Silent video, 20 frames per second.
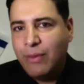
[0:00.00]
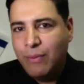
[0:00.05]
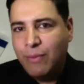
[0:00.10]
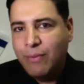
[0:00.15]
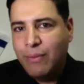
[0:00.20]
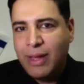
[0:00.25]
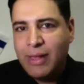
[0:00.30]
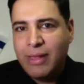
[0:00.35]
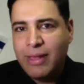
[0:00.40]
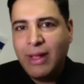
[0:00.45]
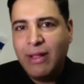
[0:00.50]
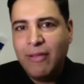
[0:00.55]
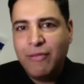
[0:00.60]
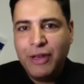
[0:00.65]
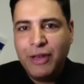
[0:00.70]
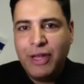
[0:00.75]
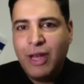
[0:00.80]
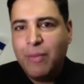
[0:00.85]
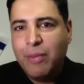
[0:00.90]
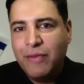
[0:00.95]
myself
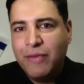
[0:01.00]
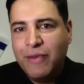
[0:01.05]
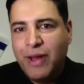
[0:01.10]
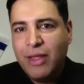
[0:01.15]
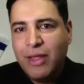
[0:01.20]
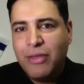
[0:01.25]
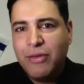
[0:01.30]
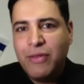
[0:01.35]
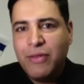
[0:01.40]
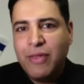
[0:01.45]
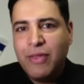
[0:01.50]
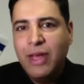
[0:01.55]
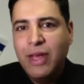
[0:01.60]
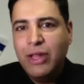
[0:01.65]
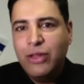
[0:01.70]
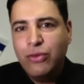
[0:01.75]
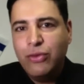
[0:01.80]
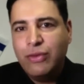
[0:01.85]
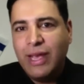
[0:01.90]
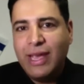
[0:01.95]
and a couple of others
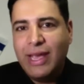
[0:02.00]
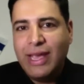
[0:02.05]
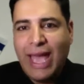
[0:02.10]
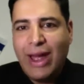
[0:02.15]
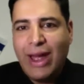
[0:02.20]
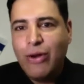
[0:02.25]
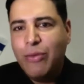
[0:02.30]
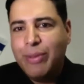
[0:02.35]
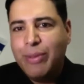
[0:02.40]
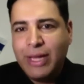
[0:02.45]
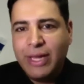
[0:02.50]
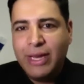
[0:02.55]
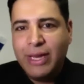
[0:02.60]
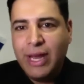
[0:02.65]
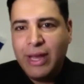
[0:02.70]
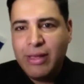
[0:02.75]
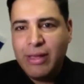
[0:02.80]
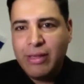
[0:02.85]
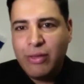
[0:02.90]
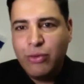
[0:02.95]
to take Arabic in
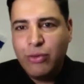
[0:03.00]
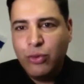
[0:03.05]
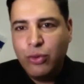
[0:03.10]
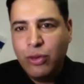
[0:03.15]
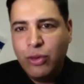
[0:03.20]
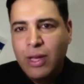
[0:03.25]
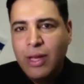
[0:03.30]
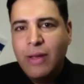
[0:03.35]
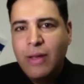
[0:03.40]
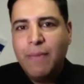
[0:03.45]
high school